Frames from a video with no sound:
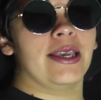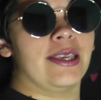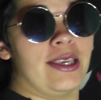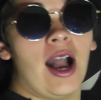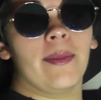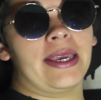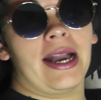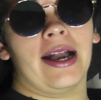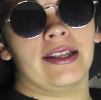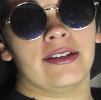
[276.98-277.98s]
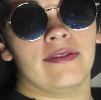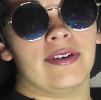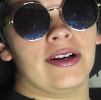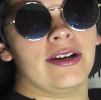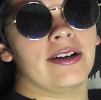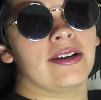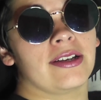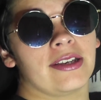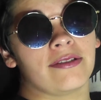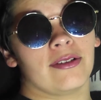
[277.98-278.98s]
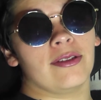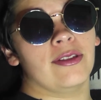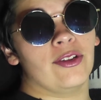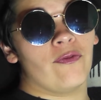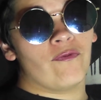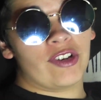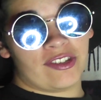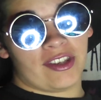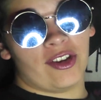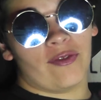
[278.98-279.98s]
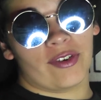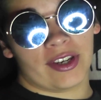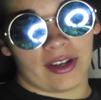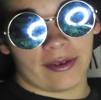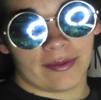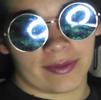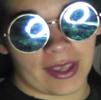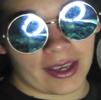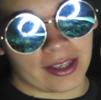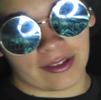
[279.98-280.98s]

Yami kind of gets a little frisky over here. Okay,